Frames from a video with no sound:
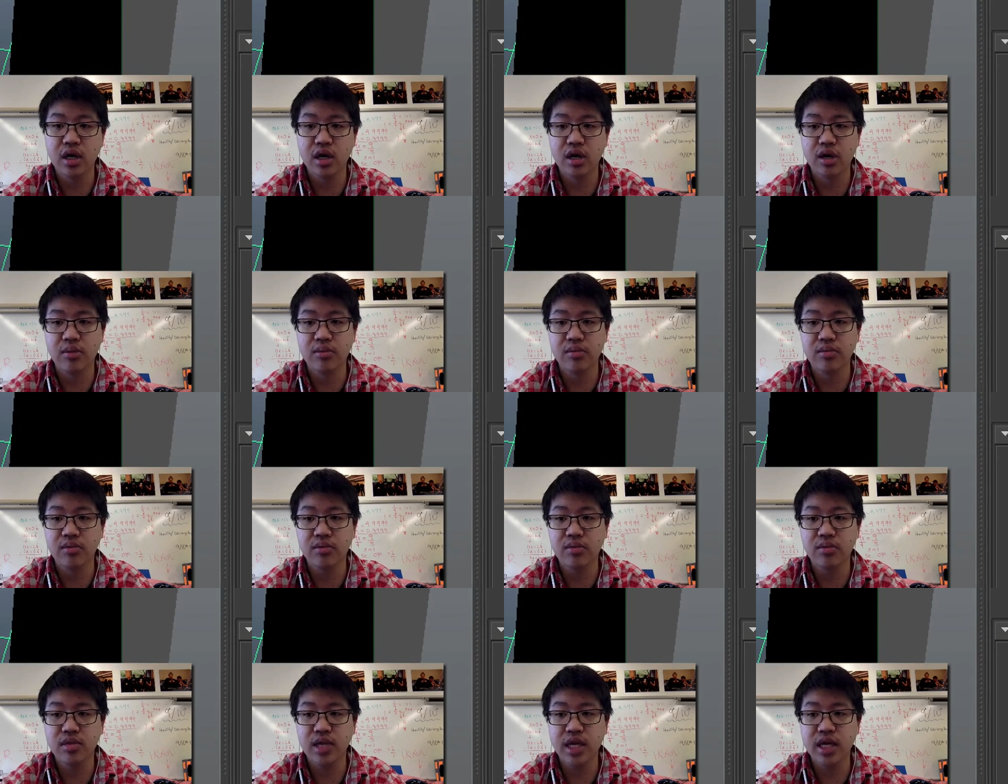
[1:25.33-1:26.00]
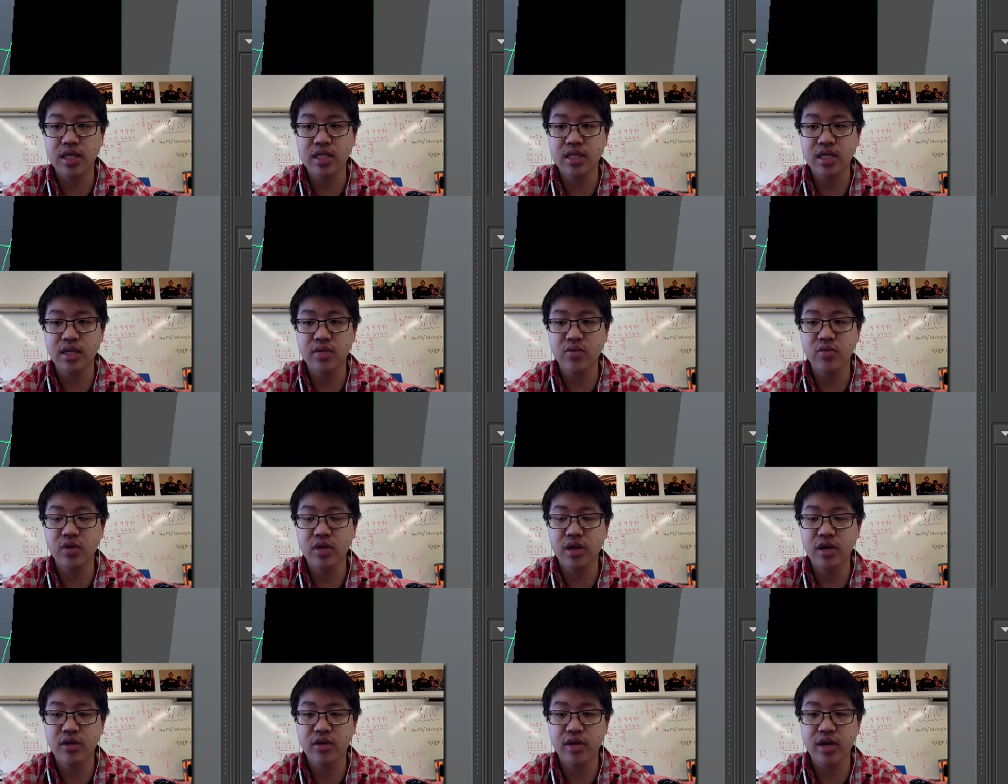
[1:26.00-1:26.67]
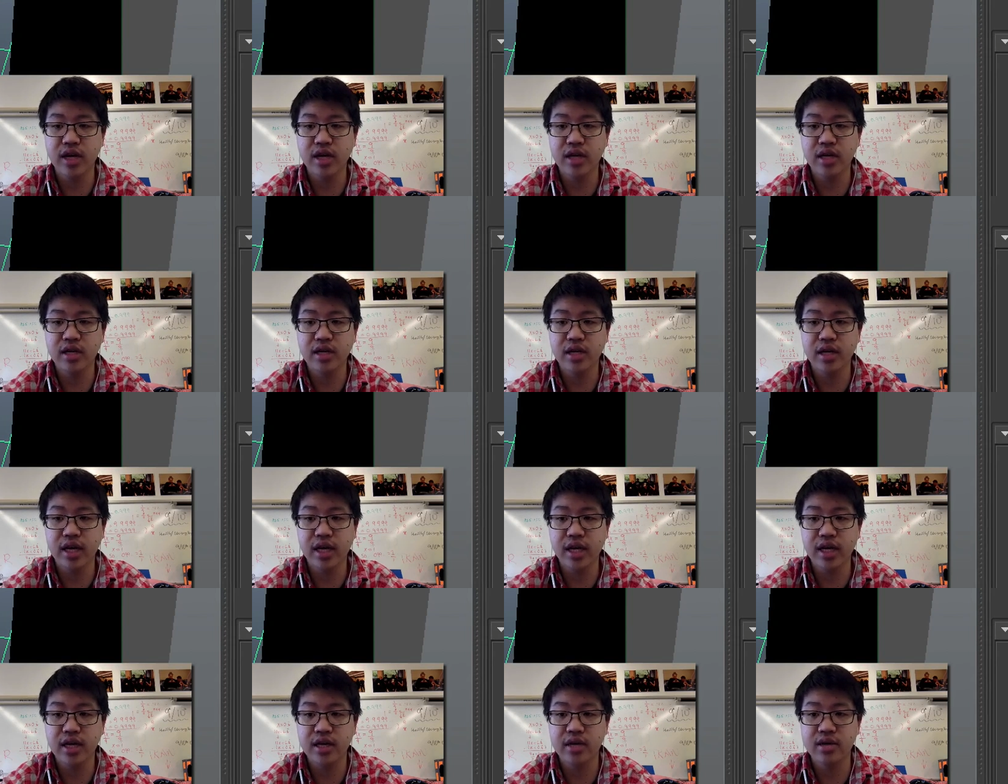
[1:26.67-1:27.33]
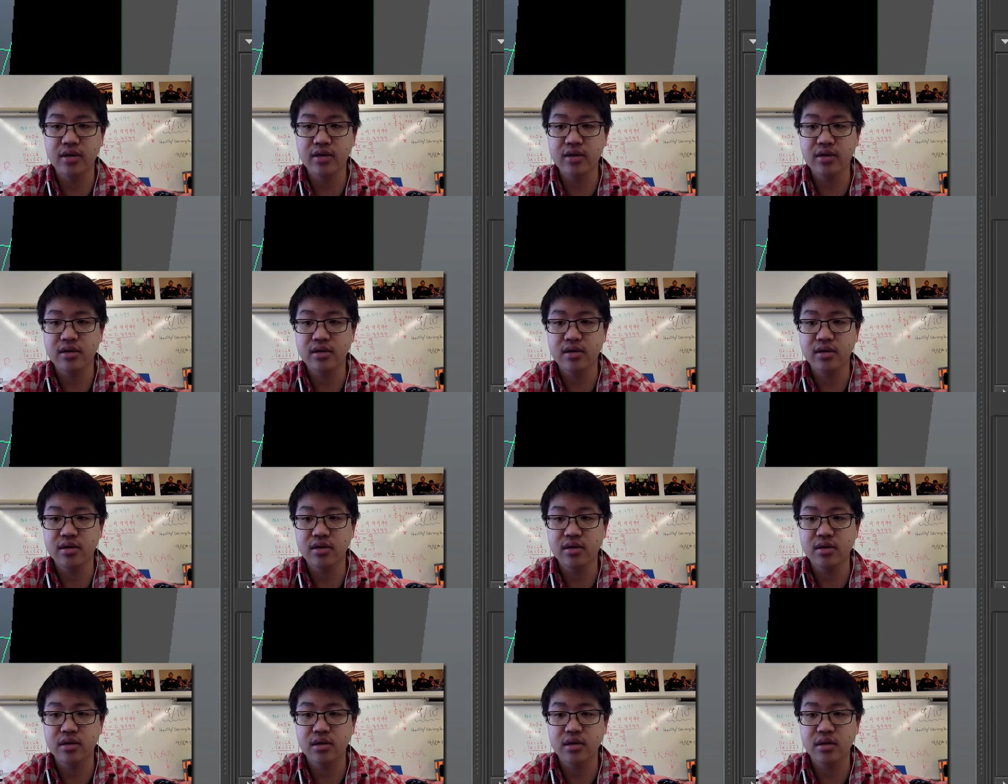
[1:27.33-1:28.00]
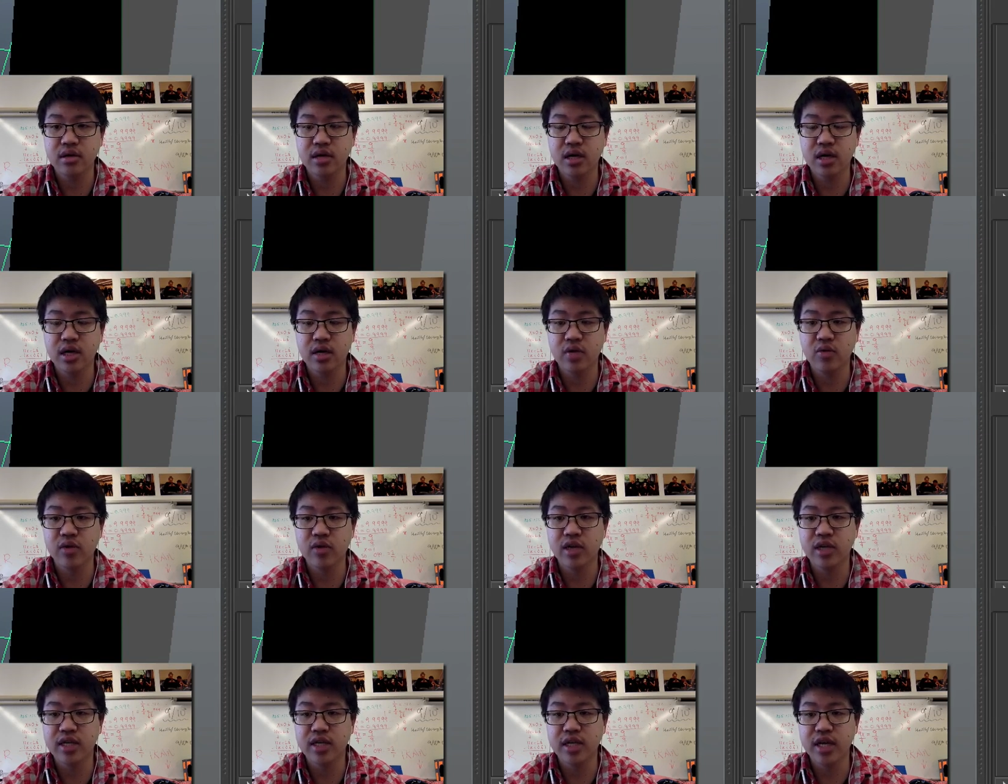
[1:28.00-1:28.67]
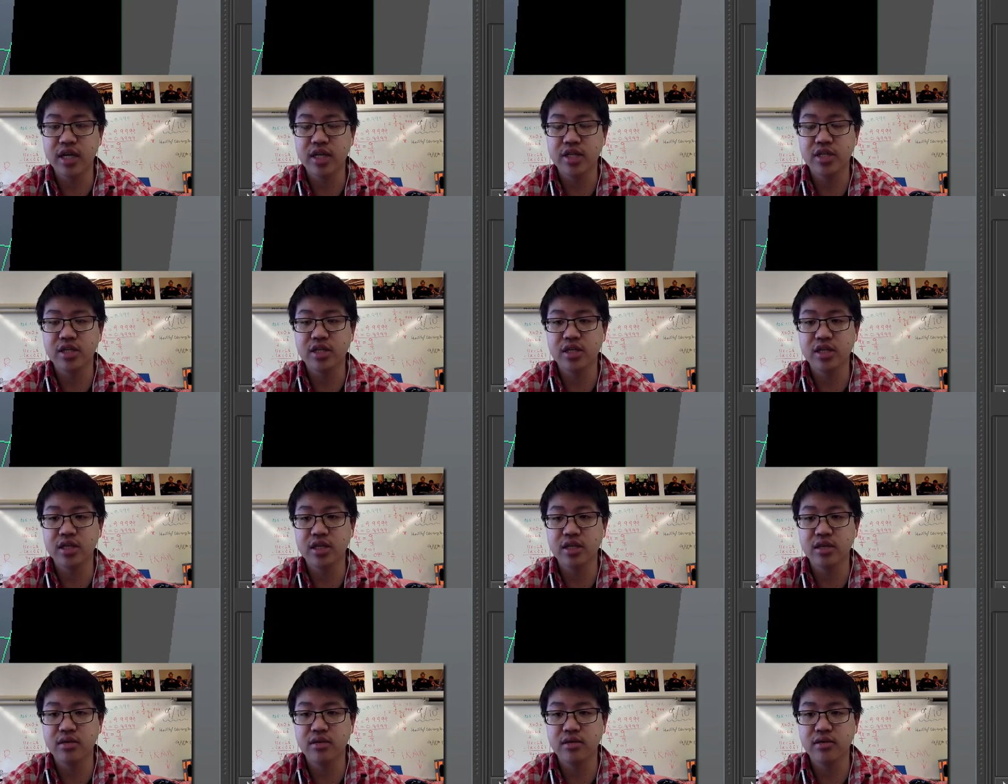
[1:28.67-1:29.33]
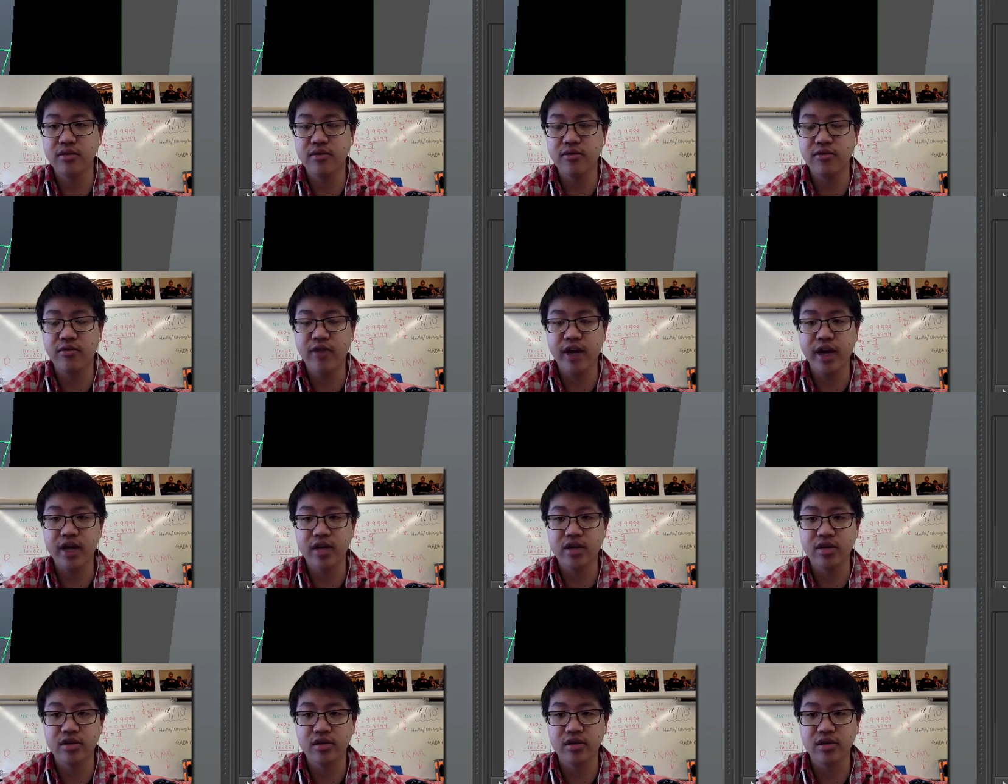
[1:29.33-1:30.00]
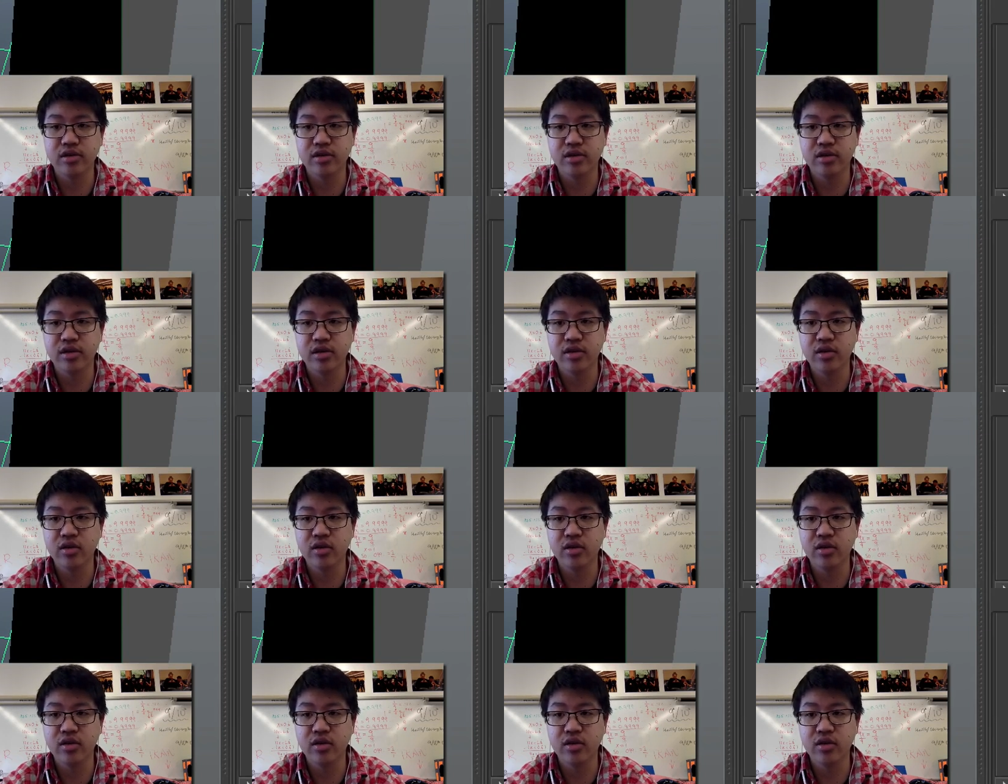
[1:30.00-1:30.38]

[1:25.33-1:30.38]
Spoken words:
Last time we created we attached a fractal or a